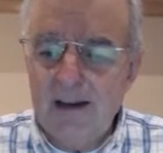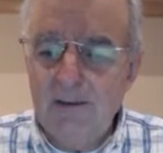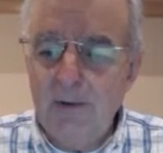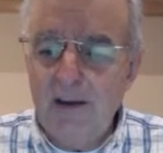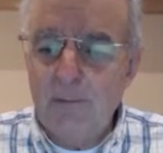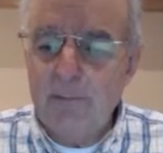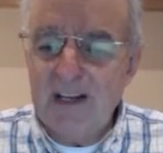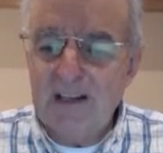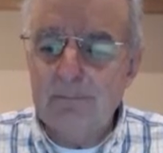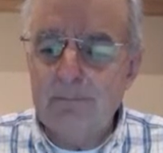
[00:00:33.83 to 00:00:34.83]
If we have
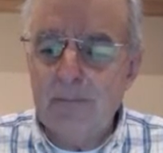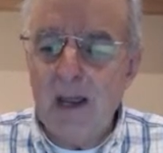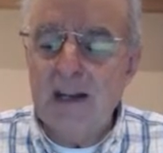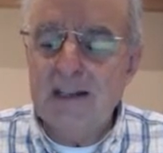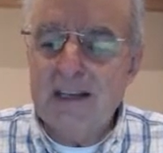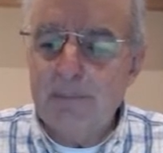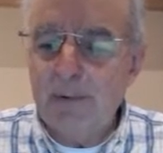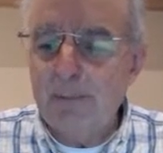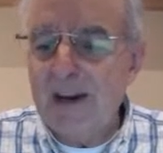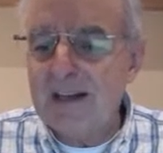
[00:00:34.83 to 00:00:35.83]
a
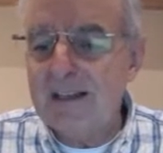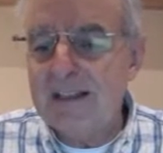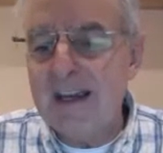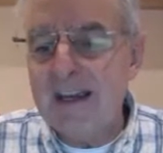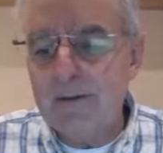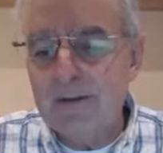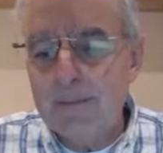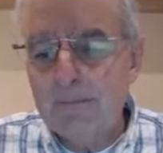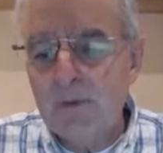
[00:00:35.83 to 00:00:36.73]
dip back down,